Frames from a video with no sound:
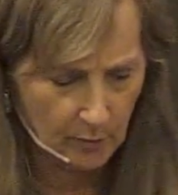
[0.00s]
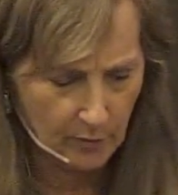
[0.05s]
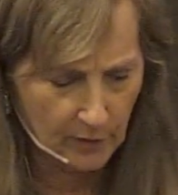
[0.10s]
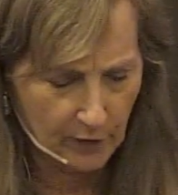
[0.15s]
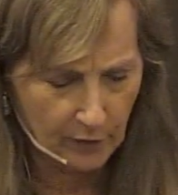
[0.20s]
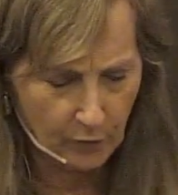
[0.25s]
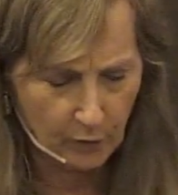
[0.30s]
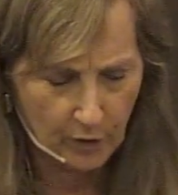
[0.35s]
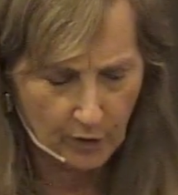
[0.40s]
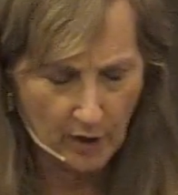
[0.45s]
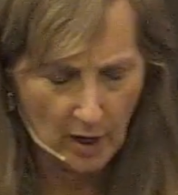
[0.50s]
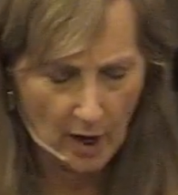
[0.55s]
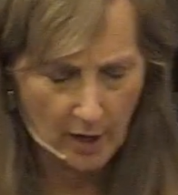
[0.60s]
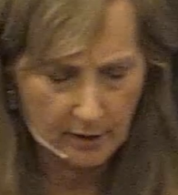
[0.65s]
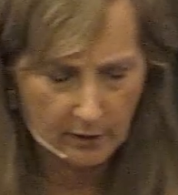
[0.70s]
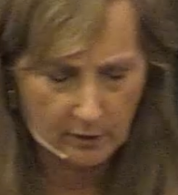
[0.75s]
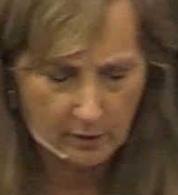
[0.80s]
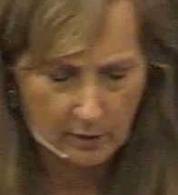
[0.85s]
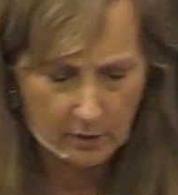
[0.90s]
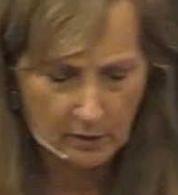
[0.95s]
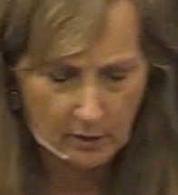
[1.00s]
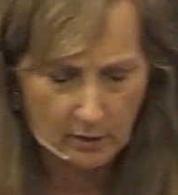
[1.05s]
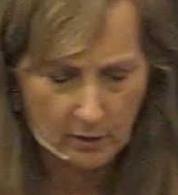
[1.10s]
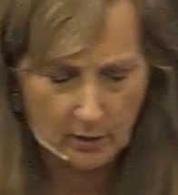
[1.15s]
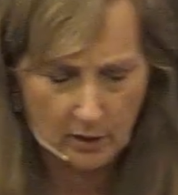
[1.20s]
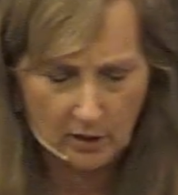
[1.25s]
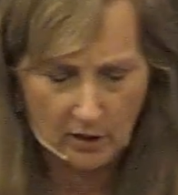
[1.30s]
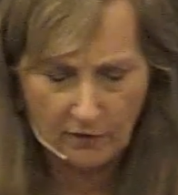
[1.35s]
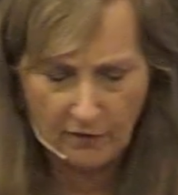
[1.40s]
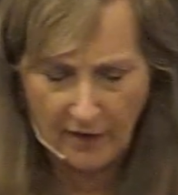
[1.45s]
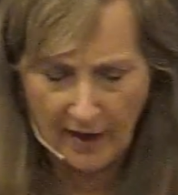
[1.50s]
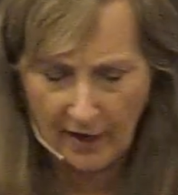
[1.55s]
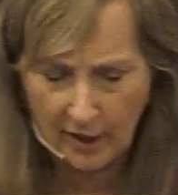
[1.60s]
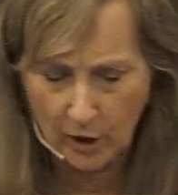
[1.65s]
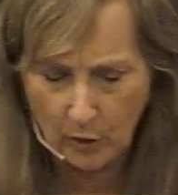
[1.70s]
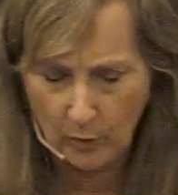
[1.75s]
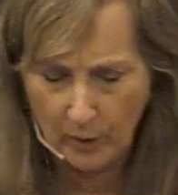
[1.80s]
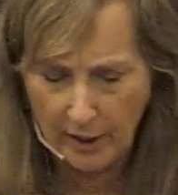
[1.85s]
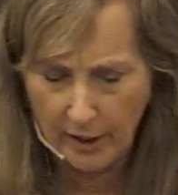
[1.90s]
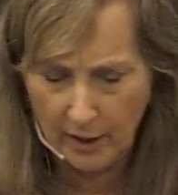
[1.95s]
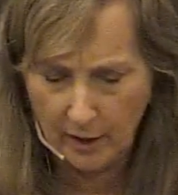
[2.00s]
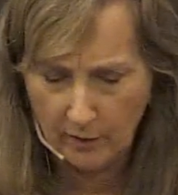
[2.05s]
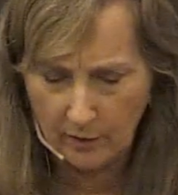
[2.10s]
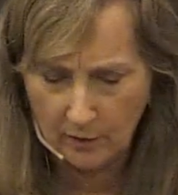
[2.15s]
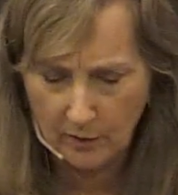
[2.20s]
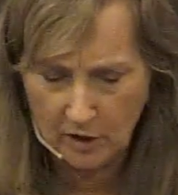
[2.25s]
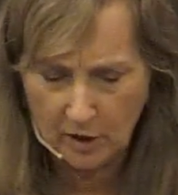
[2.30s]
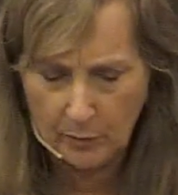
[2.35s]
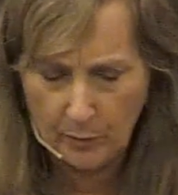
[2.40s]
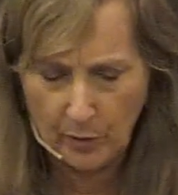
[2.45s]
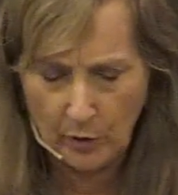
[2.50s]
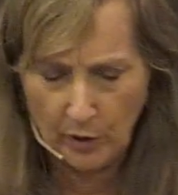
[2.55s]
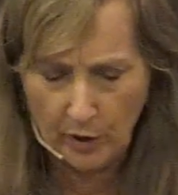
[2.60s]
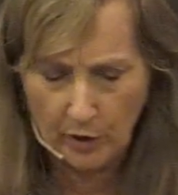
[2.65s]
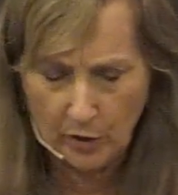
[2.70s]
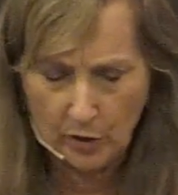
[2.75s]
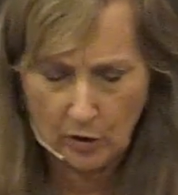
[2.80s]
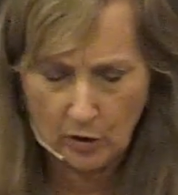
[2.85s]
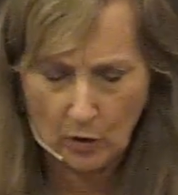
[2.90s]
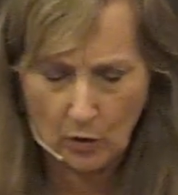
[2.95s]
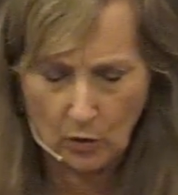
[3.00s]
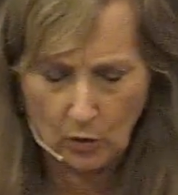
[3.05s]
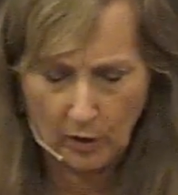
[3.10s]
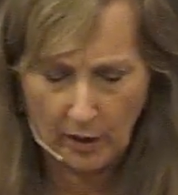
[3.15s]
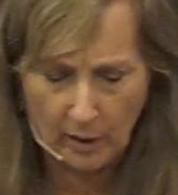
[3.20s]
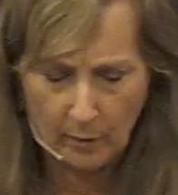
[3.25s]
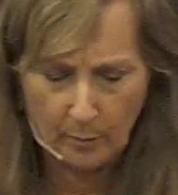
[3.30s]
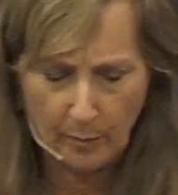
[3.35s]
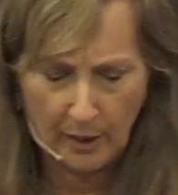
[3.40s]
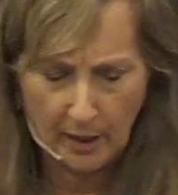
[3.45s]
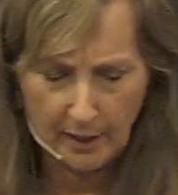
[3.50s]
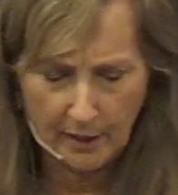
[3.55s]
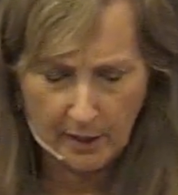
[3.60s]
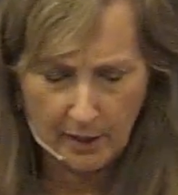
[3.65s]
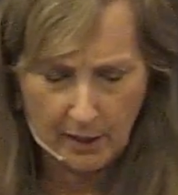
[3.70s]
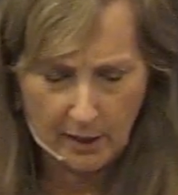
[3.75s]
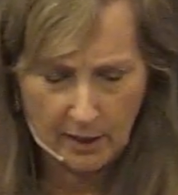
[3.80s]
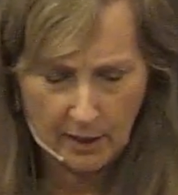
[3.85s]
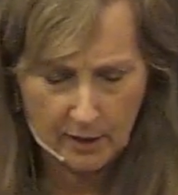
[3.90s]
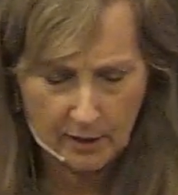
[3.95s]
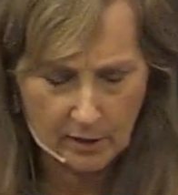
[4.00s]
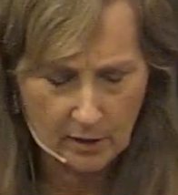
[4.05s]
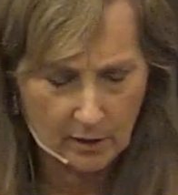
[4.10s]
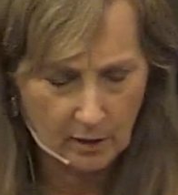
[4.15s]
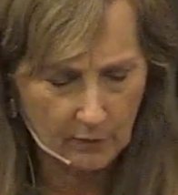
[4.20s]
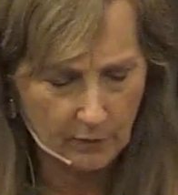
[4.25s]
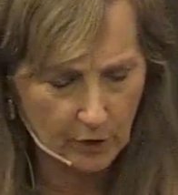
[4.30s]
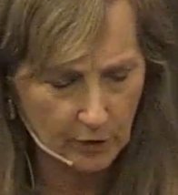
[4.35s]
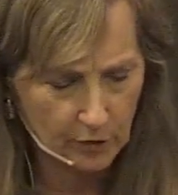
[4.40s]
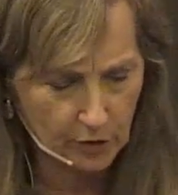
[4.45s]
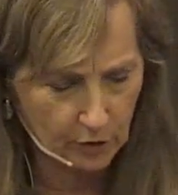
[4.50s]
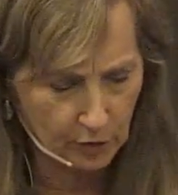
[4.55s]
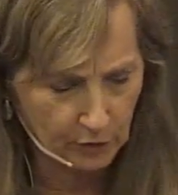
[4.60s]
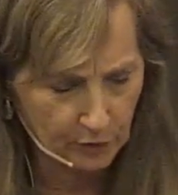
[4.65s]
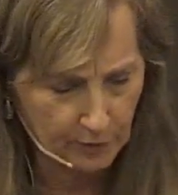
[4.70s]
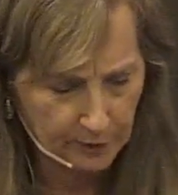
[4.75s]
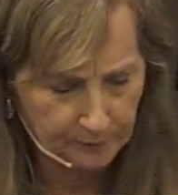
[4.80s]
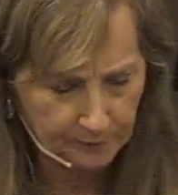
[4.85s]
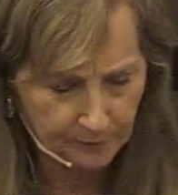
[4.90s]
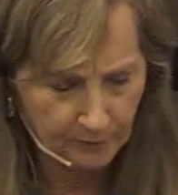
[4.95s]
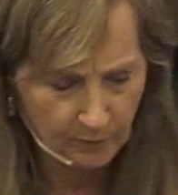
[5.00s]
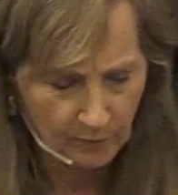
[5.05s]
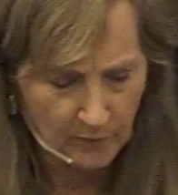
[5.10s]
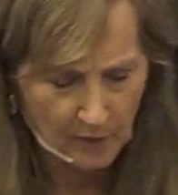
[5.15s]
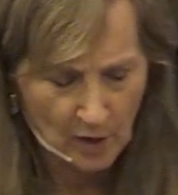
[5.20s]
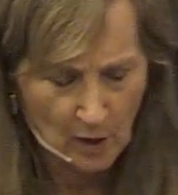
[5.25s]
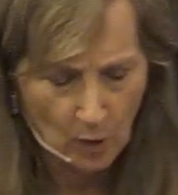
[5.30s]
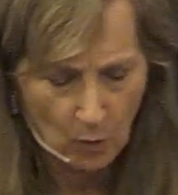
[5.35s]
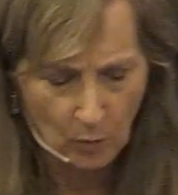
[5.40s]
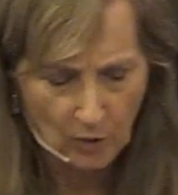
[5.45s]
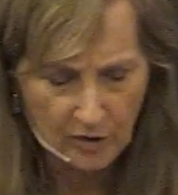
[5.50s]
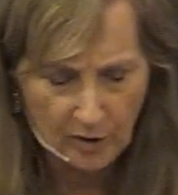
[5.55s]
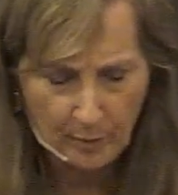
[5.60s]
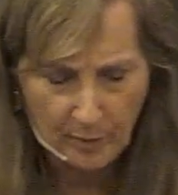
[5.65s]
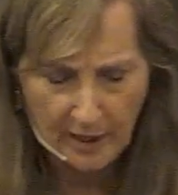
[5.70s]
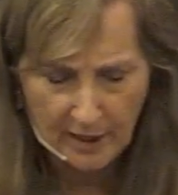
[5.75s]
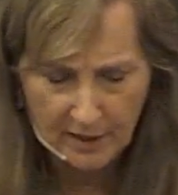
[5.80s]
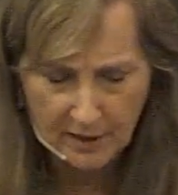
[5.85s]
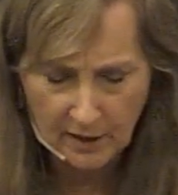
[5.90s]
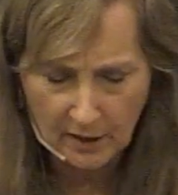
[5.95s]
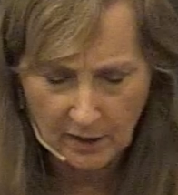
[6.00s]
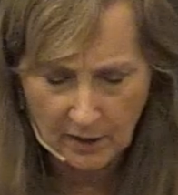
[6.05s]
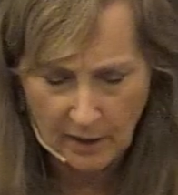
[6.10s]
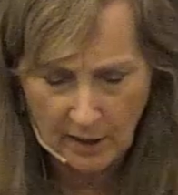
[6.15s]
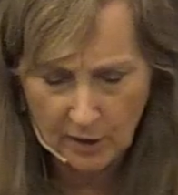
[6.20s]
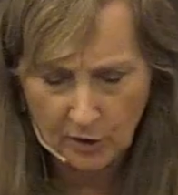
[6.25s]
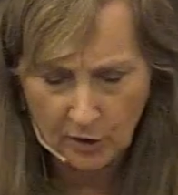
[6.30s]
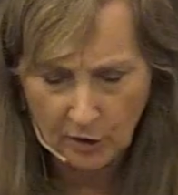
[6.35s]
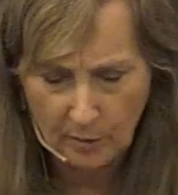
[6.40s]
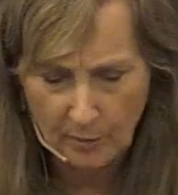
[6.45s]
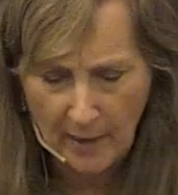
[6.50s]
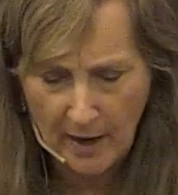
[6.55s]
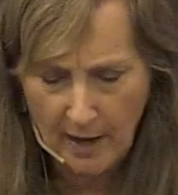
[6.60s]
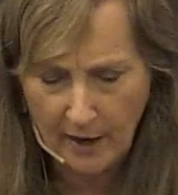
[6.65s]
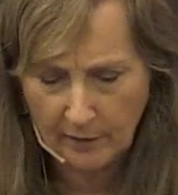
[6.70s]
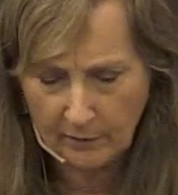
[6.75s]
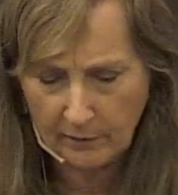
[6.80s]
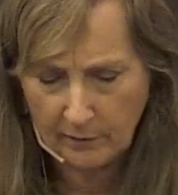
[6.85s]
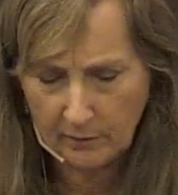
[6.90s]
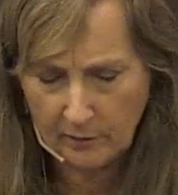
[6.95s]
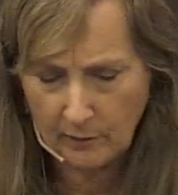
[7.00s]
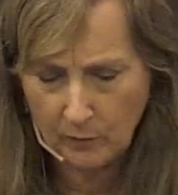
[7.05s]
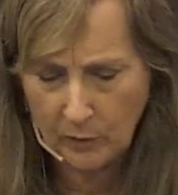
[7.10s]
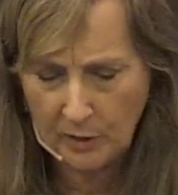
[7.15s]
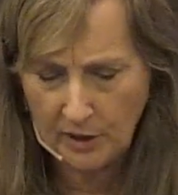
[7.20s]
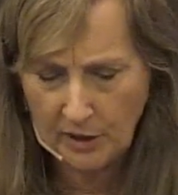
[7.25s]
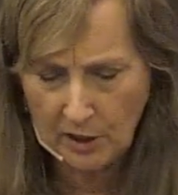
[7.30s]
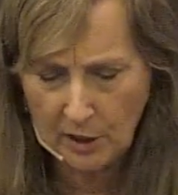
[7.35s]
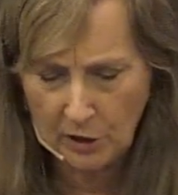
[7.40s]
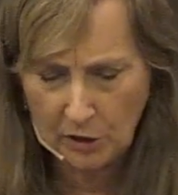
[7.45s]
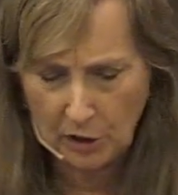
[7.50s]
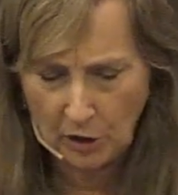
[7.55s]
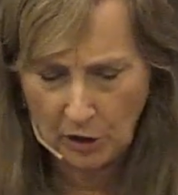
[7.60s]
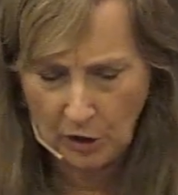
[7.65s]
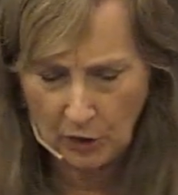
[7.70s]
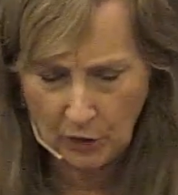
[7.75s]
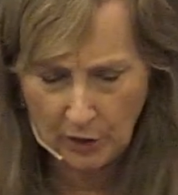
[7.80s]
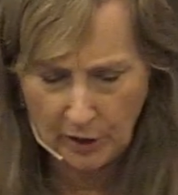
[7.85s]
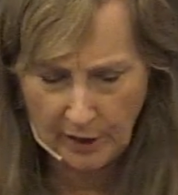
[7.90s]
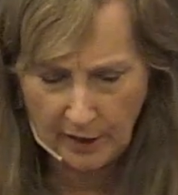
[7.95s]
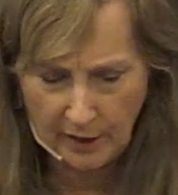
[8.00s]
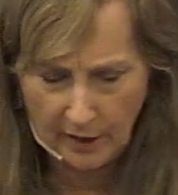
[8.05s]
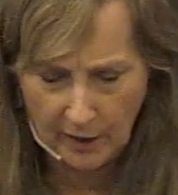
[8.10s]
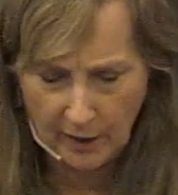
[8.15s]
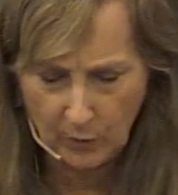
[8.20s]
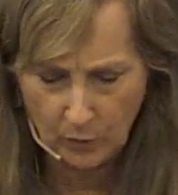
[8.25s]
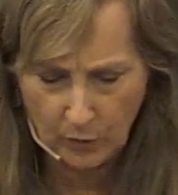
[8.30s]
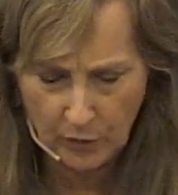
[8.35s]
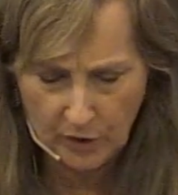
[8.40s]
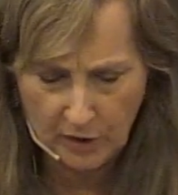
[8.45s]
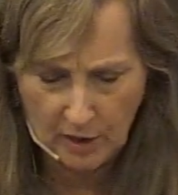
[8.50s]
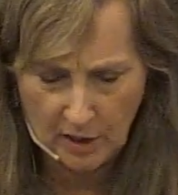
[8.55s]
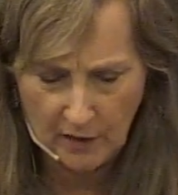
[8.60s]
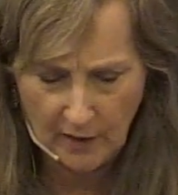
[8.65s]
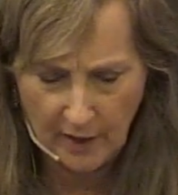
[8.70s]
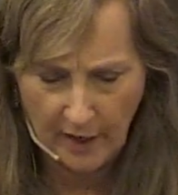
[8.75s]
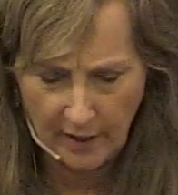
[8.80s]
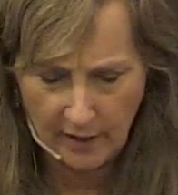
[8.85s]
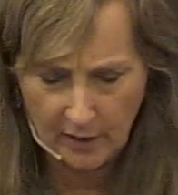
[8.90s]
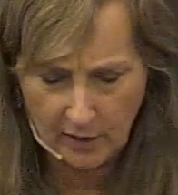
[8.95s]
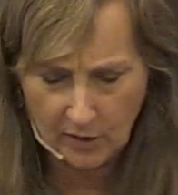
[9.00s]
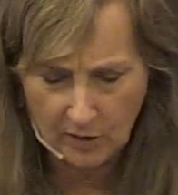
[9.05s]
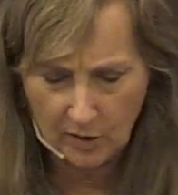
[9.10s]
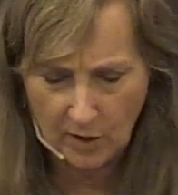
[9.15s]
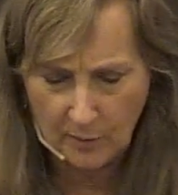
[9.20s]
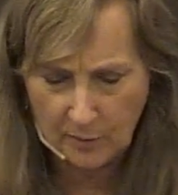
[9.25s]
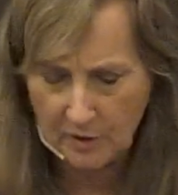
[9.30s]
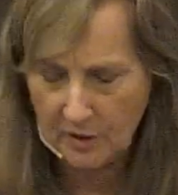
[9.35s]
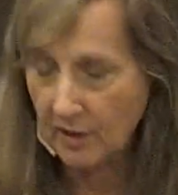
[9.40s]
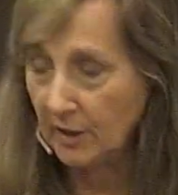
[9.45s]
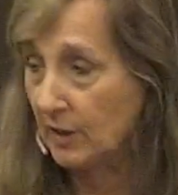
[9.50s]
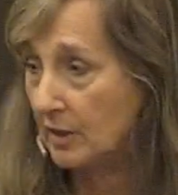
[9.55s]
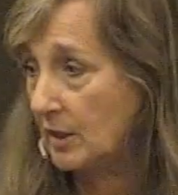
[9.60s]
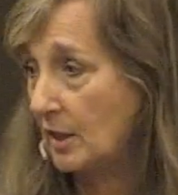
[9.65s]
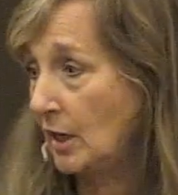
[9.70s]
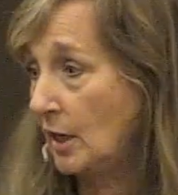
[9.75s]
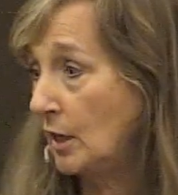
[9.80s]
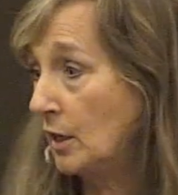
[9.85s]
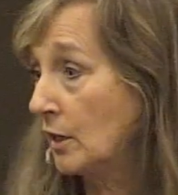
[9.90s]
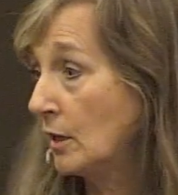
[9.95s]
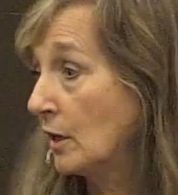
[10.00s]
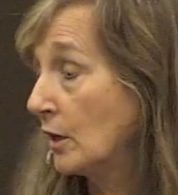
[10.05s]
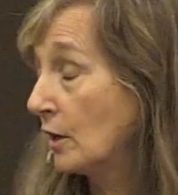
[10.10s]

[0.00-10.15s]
if we're not evaluating spirit, soul, and body needs of our children. When the basic needs are met, we see security, and we'll see that in Psalm 16.